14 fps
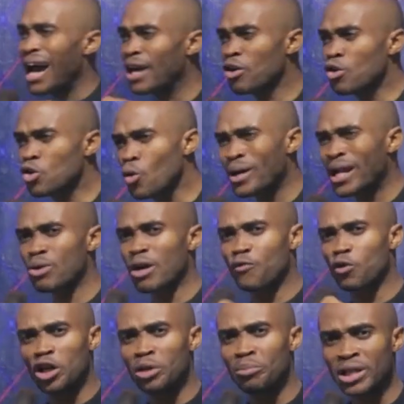I don't know whether you are
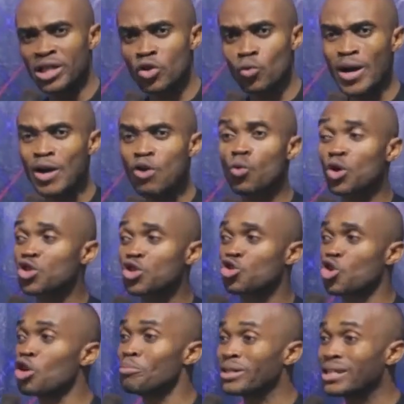following me. You see, when God was
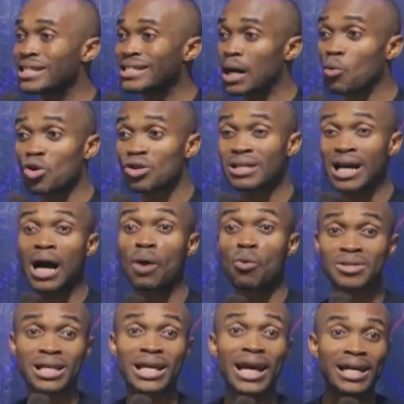showing me this, I was, I
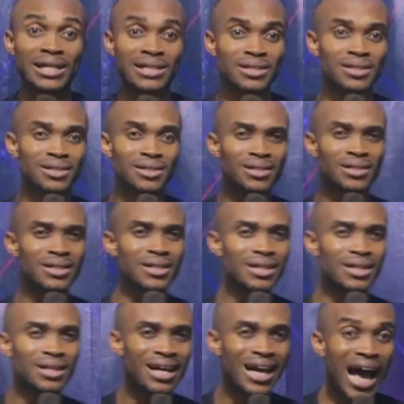was scared.
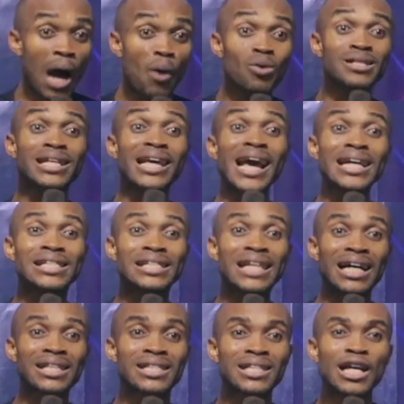I was scared
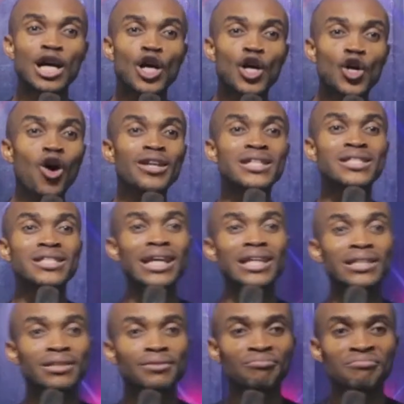that God is
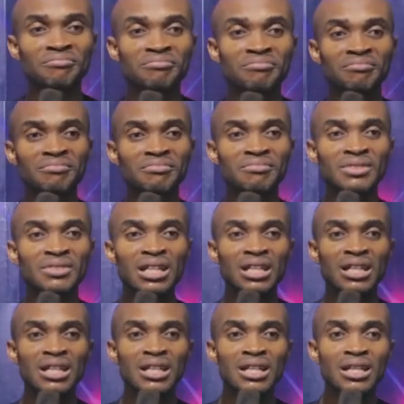saying,
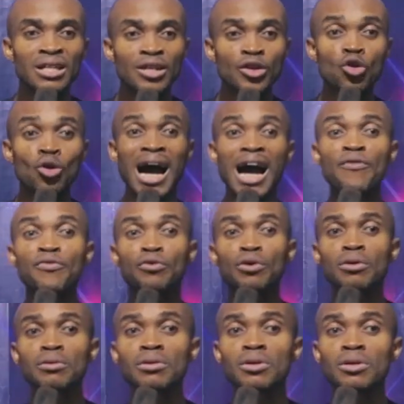You have
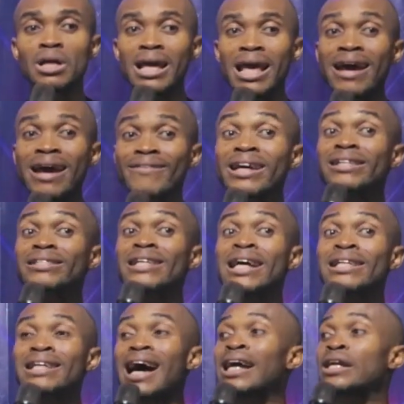
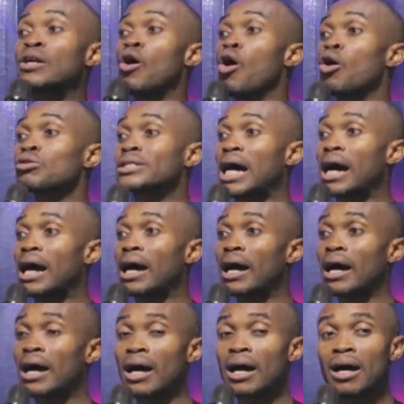erected an altar
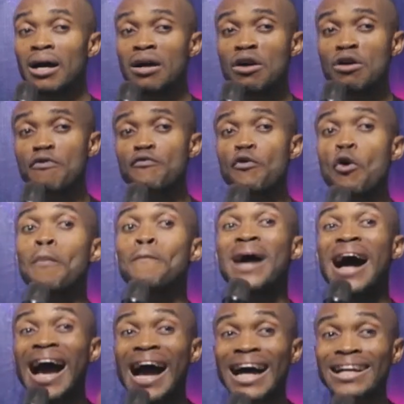for
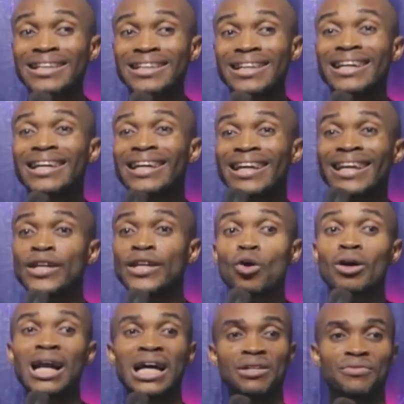Baal in
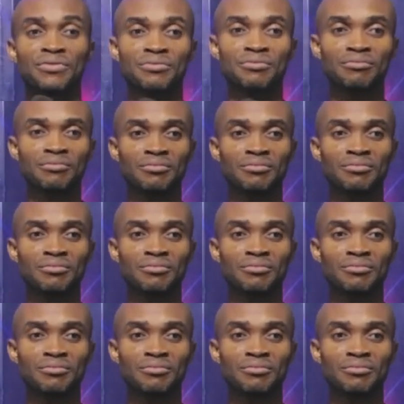your life.